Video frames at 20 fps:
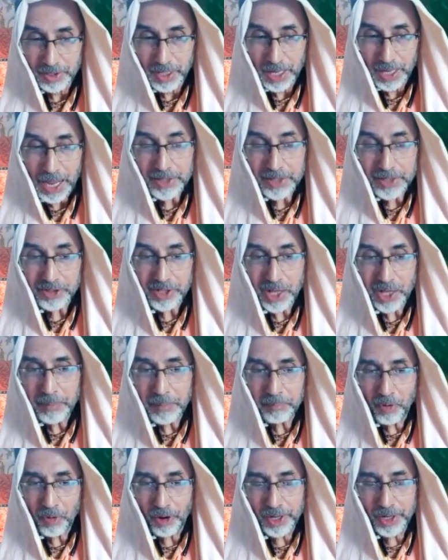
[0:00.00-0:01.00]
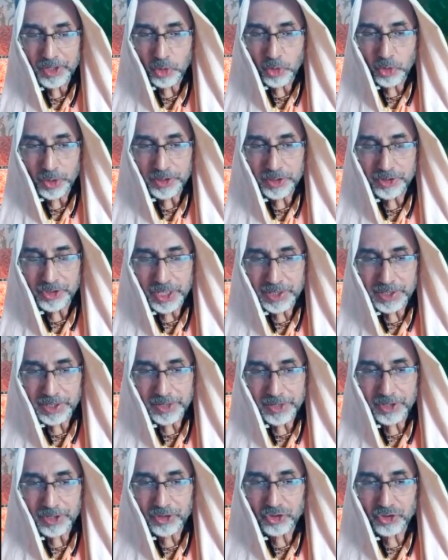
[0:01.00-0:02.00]
at some point when the
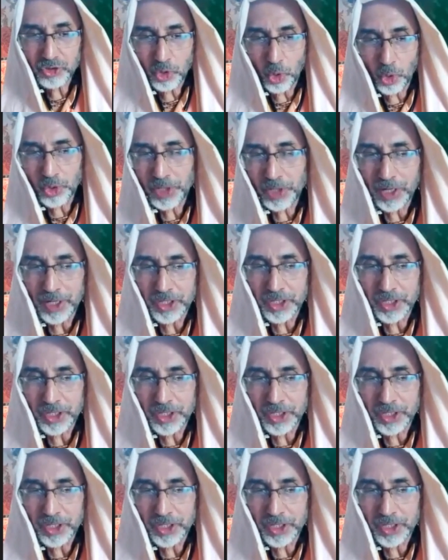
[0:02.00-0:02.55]
sickness is totally